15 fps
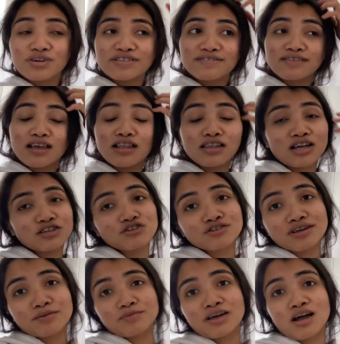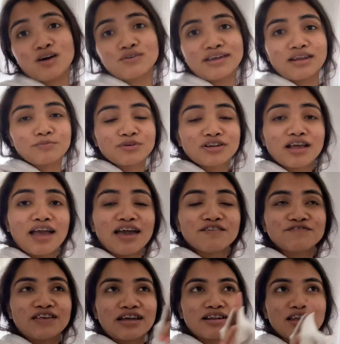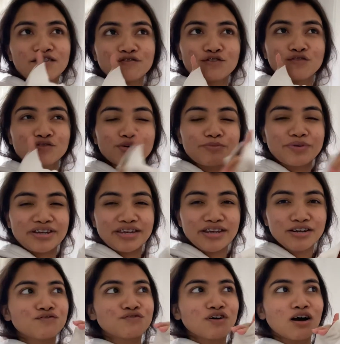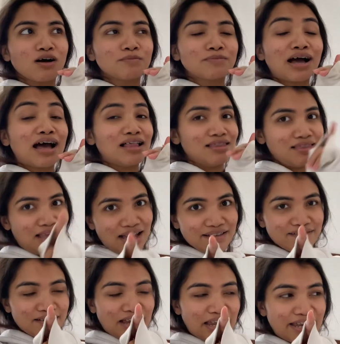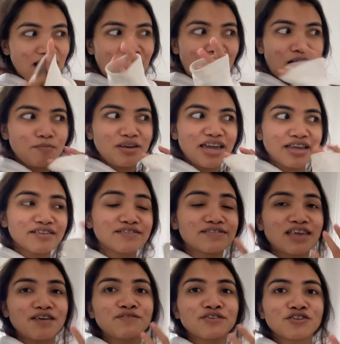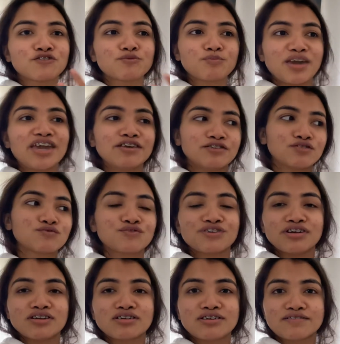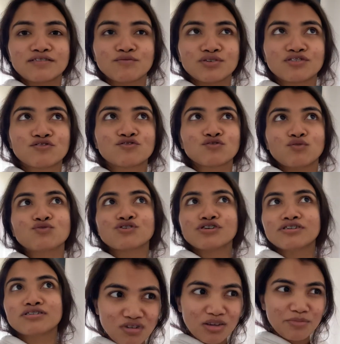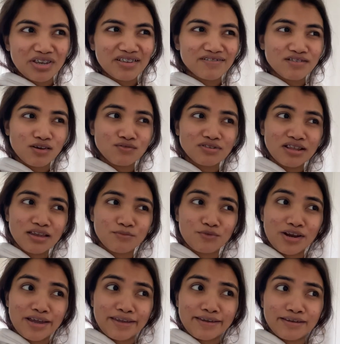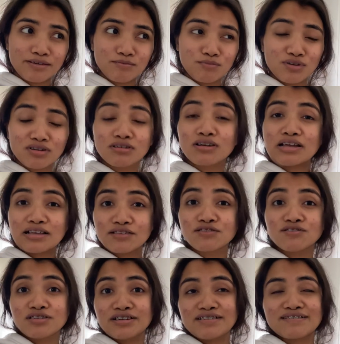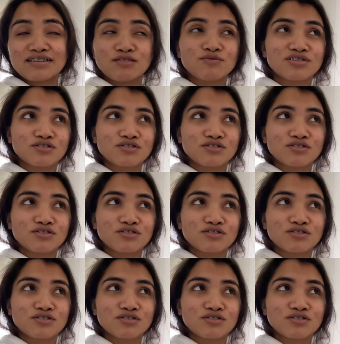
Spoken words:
it's lunchtime now and I'm gonna have that leftover paneer from last night. I'm like saving space for it because it was so good. I mean, it sounds like bragging, but seriously, it was